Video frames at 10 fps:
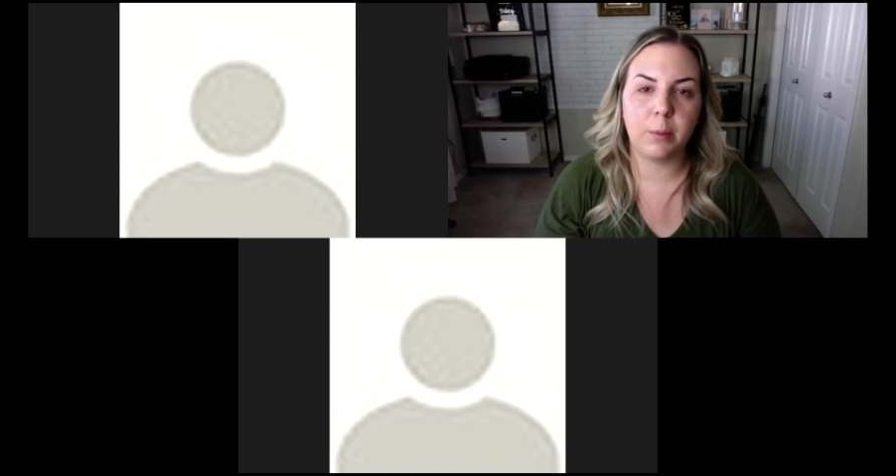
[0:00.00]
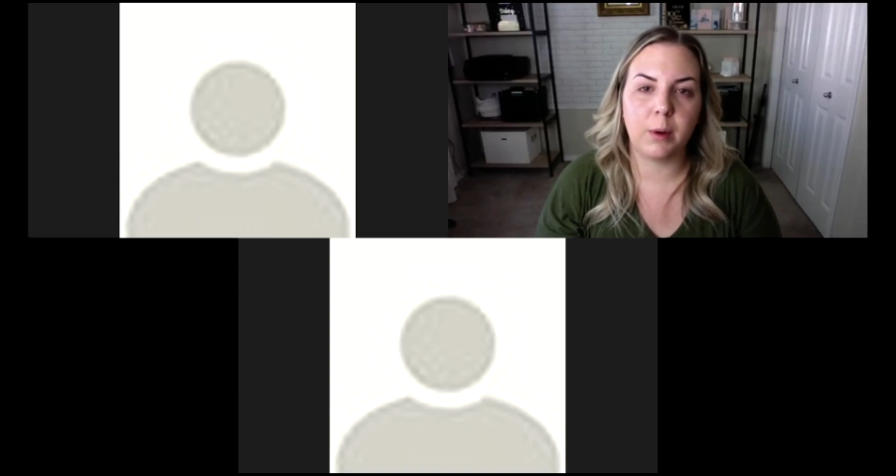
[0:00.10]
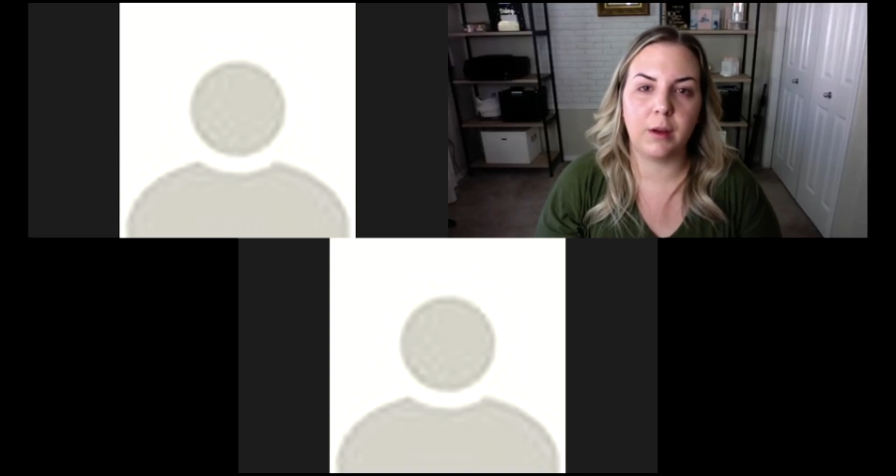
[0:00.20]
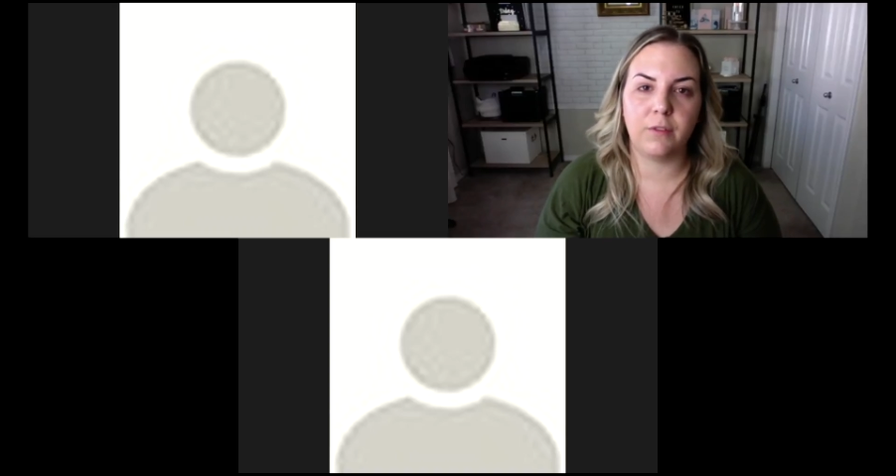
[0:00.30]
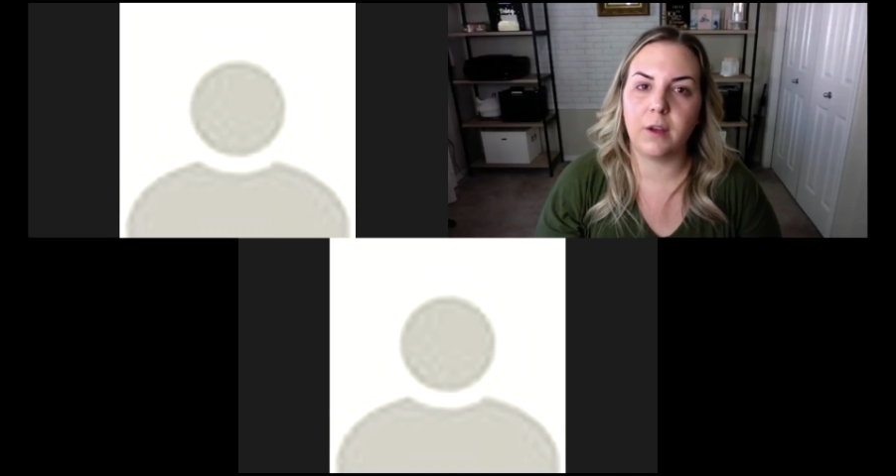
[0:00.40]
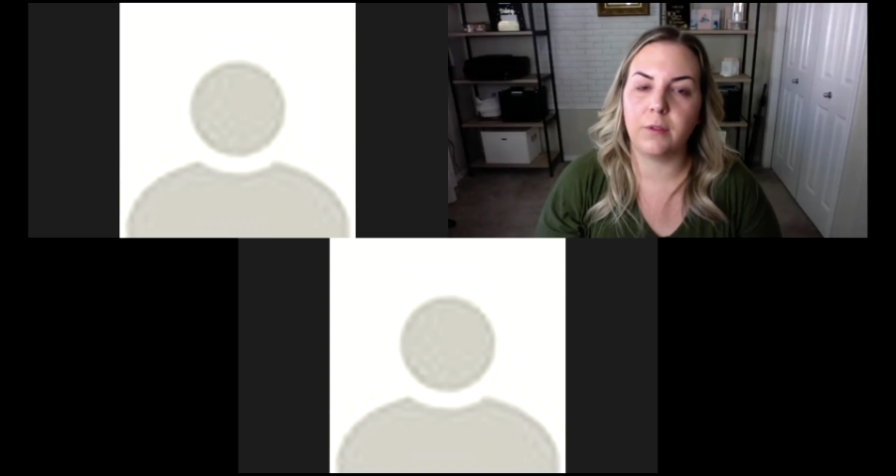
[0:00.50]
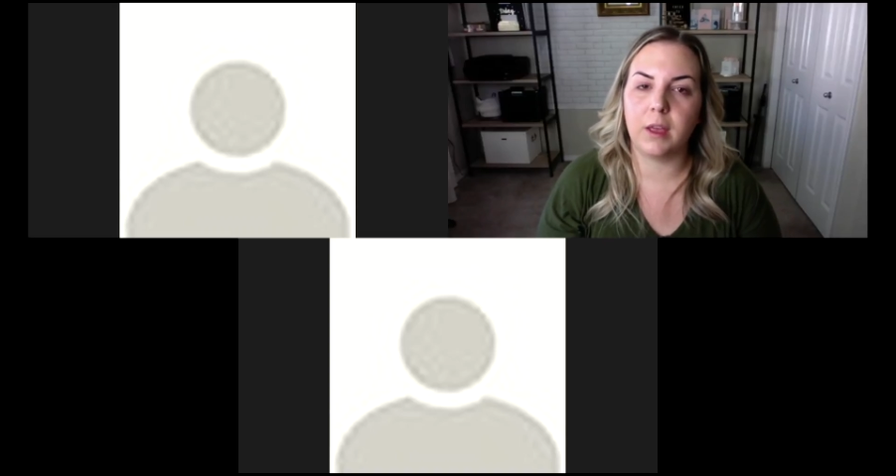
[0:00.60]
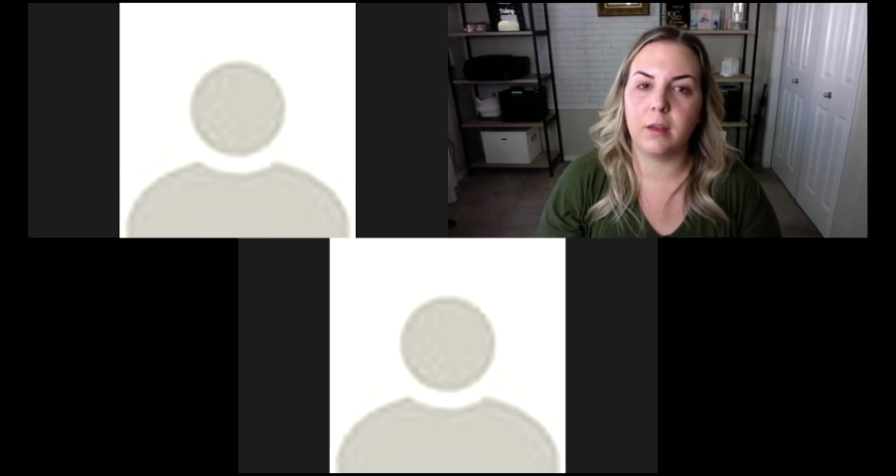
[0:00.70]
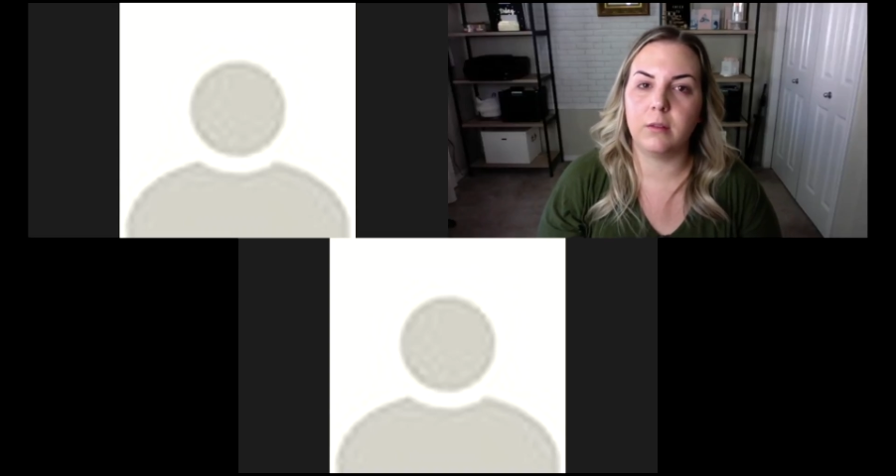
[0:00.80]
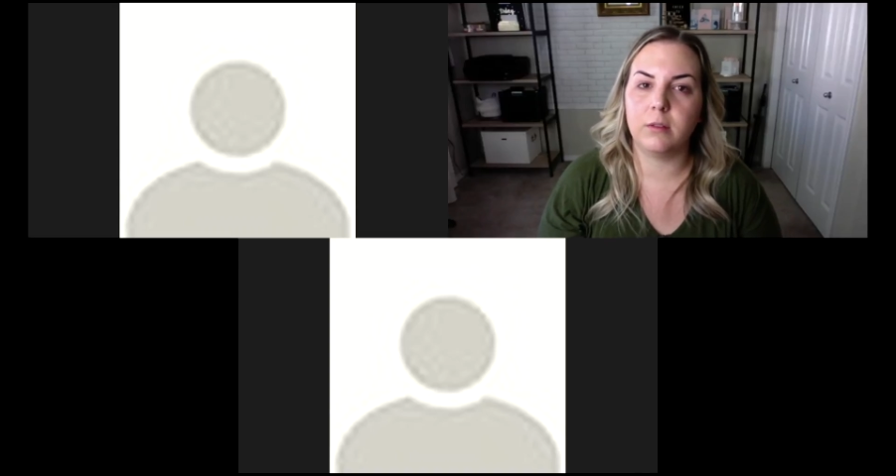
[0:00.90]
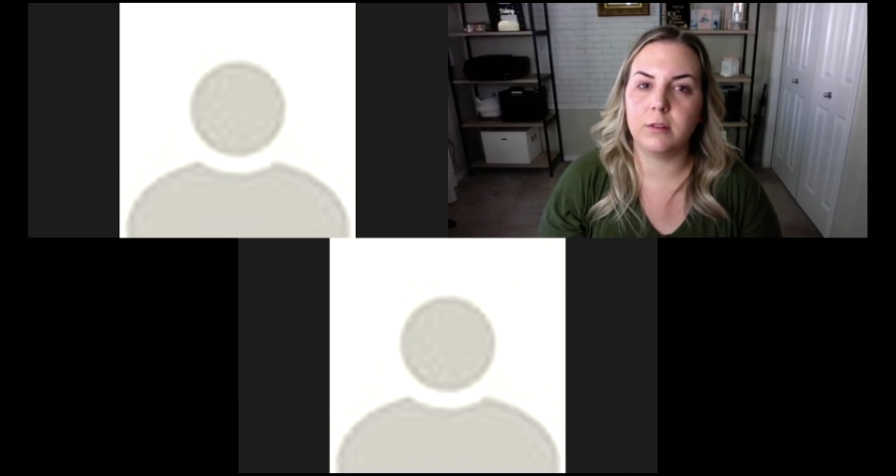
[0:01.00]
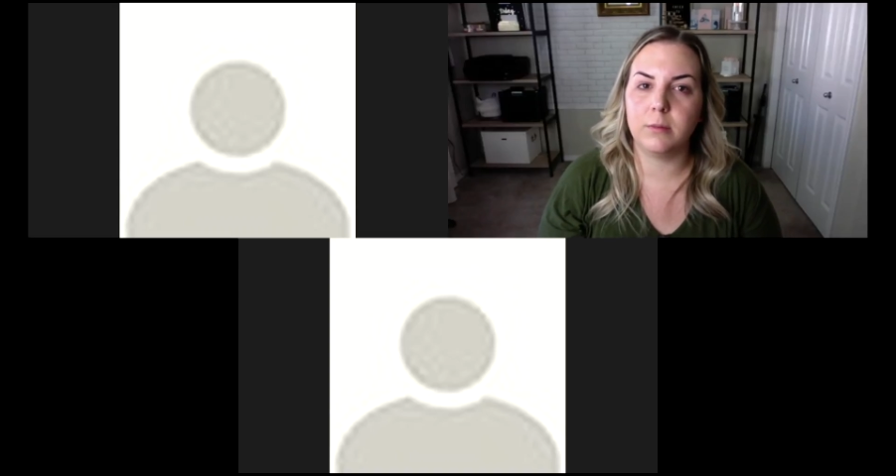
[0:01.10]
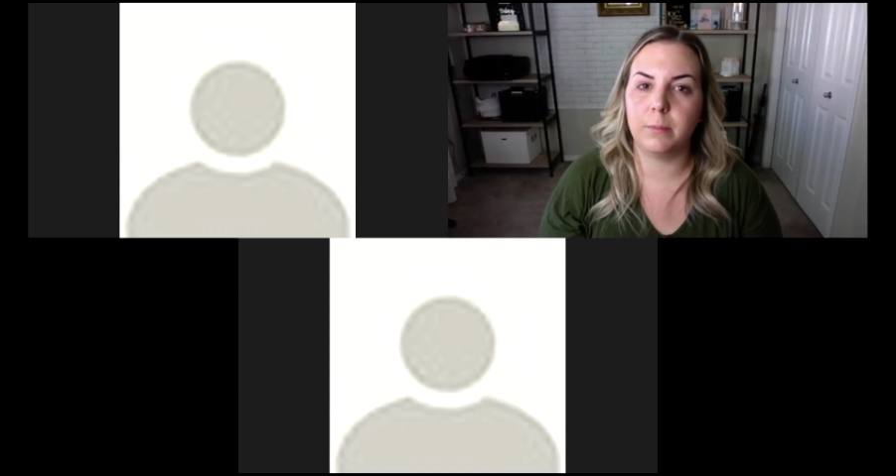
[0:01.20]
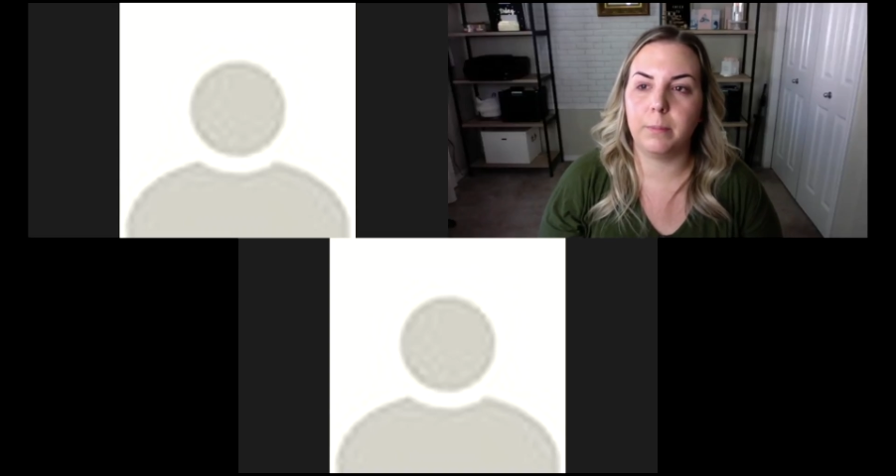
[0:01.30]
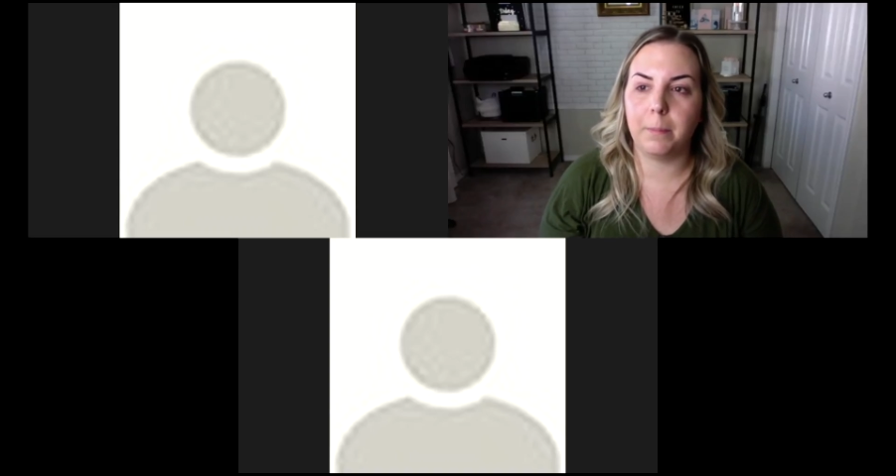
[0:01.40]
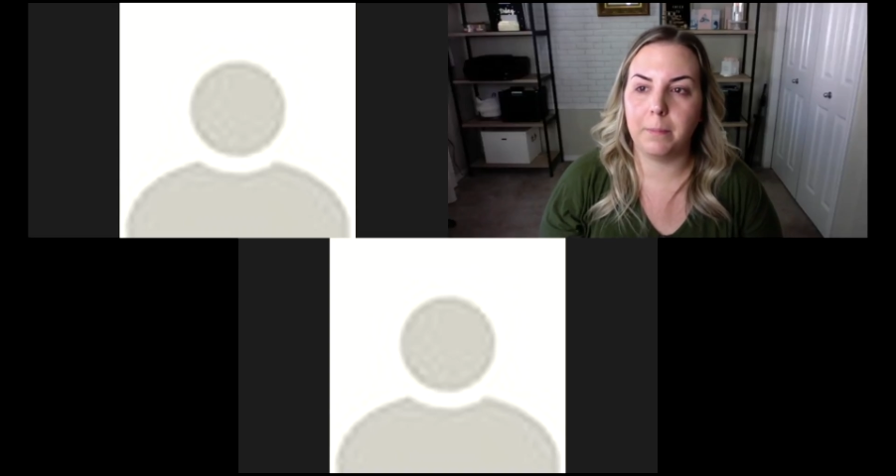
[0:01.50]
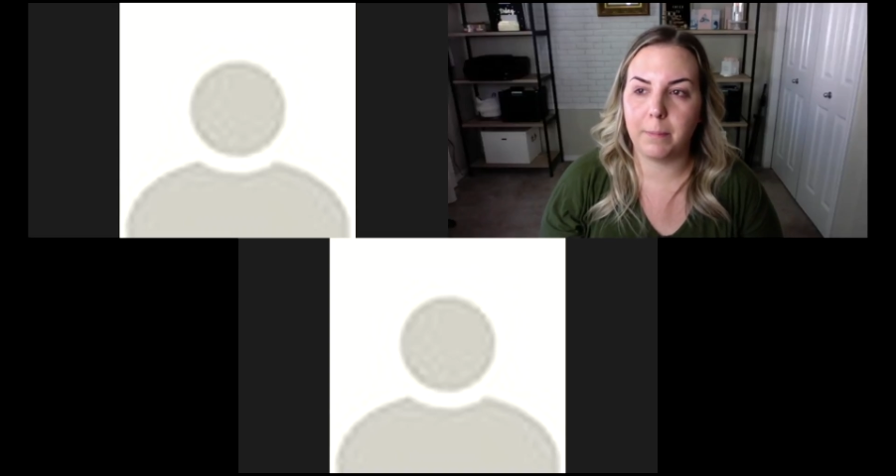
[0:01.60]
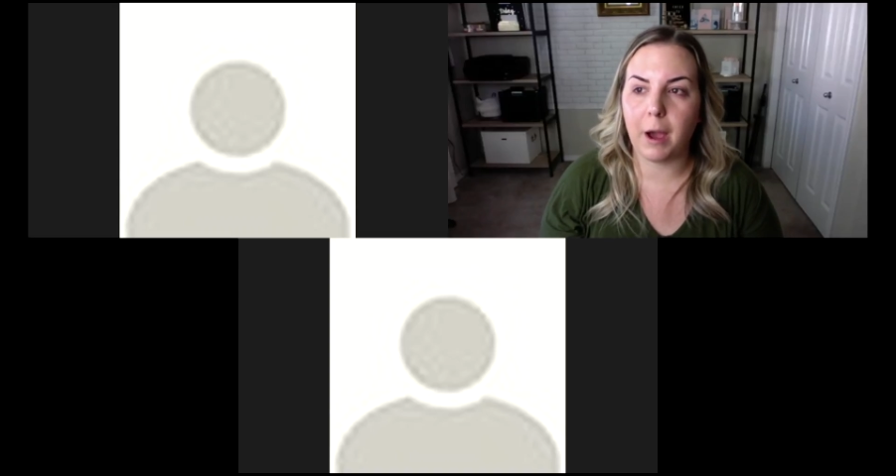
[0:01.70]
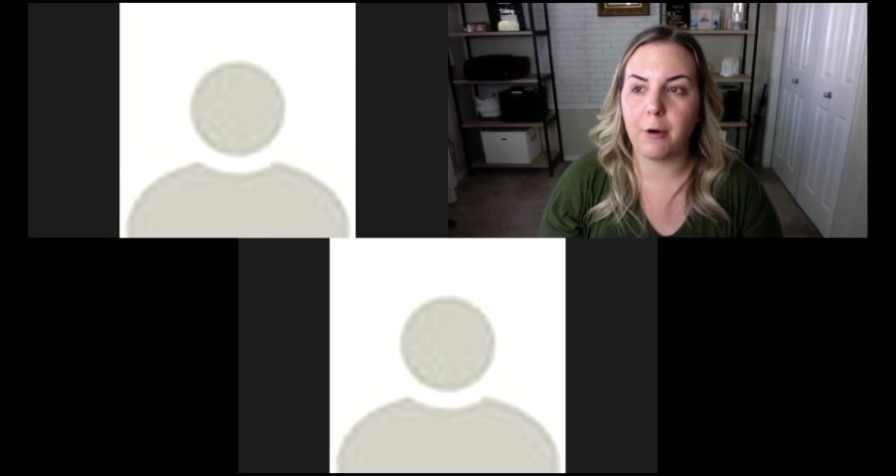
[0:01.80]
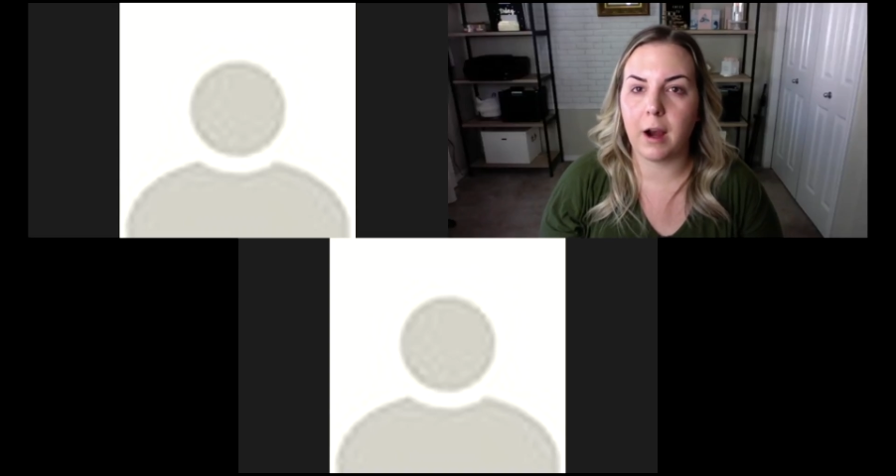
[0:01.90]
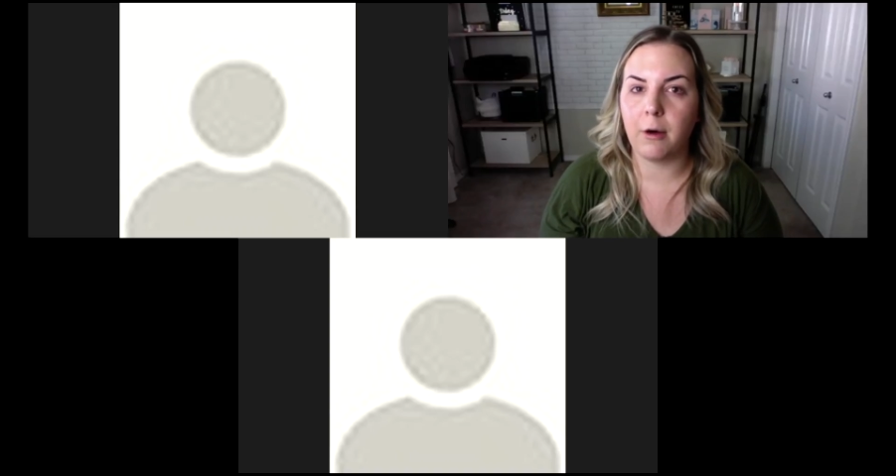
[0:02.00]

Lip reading: But I found that Power